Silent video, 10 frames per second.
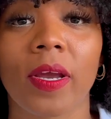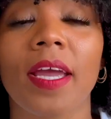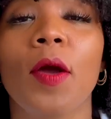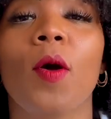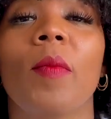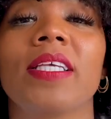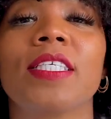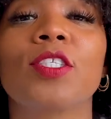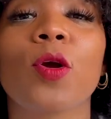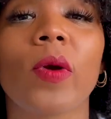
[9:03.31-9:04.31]
When my
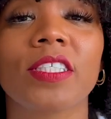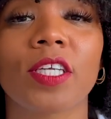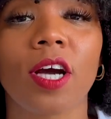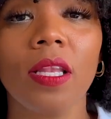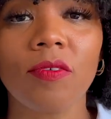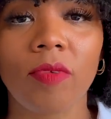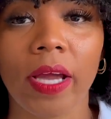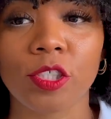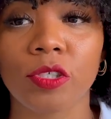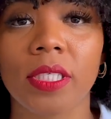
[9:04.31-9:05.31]
sister went to the color
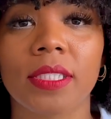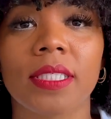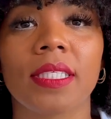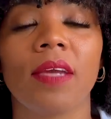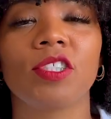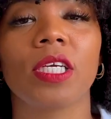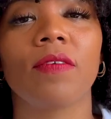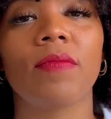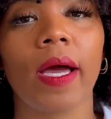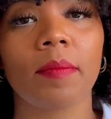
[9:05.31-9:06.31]
factory to see if she could
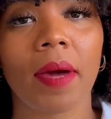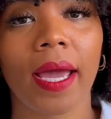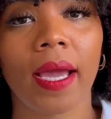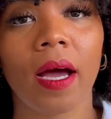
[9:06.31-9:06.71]
find my